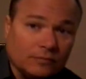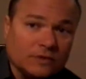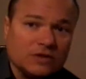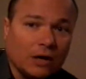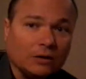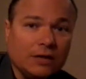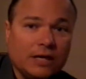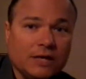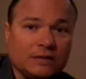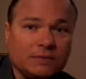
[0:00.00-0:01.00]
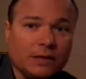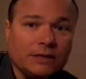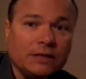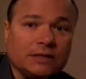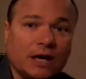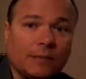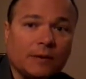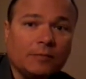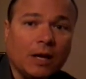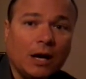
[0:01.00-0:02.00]
Charlize played the
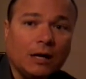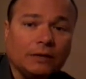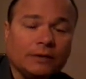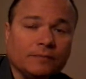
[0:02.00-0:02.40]
Atomic Blonde.